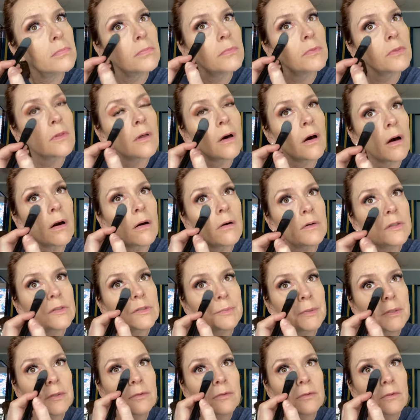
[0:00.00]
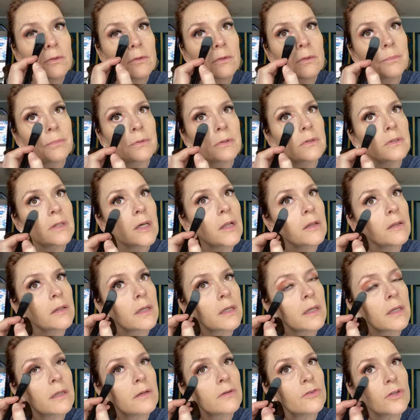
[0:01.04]
Always be super
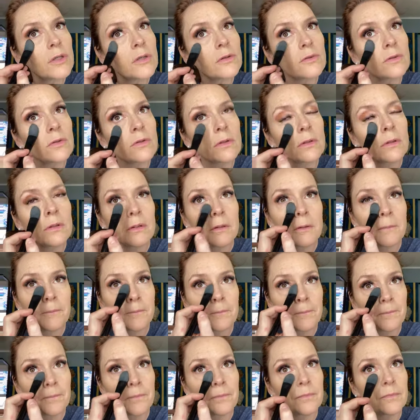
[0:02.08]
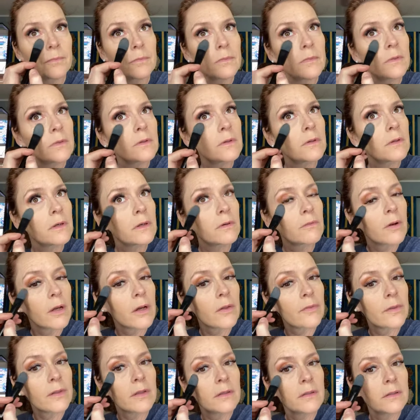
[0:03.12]
delicate, gentle around
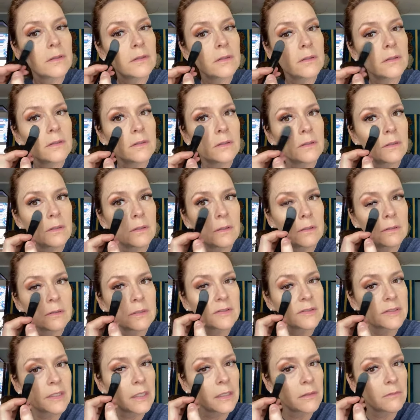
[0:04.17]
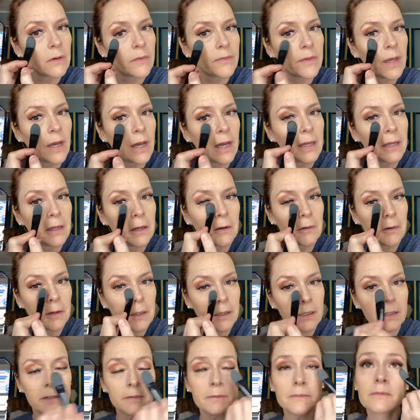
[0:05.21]
the, the skin, around the eye
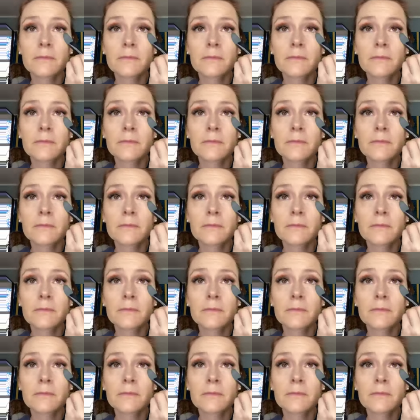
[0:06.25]
area.